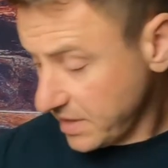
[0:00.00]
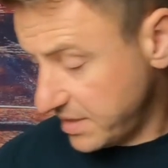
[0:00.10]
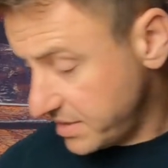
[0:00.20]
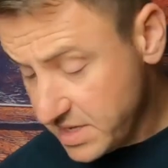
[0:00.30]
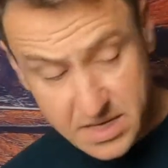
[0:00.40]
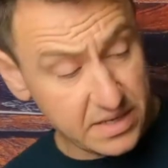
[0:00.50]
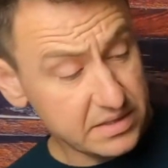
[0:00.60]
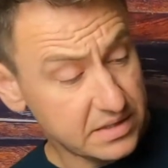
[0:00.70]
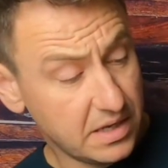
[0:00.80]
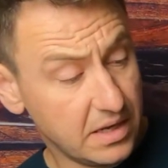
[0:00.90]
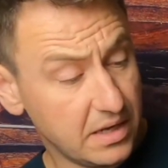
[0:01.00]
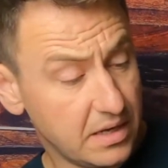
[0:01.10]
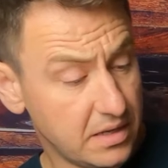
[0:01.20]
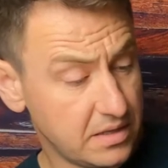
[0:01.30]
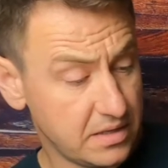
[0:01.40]
And these
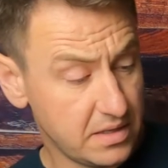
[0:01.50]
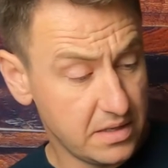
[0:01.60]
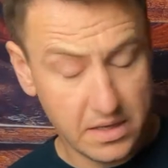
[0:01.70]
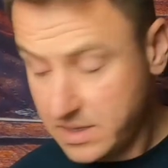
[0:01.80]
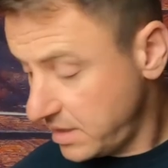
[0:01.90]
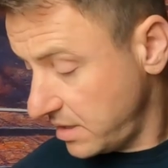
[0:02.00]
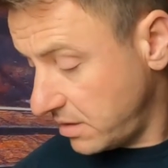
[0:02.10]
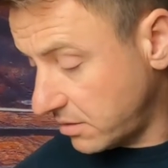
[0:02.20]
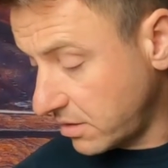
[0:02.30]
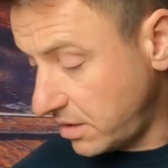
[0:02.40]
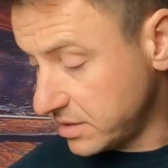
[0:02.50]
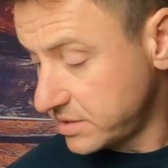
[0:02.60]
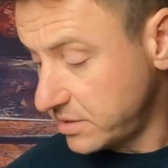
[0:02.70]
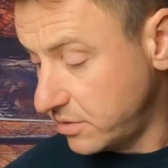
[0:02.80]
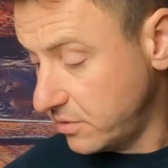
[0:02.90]
are
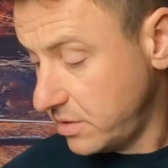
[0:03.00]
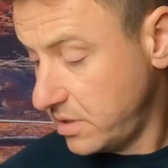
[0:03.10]
also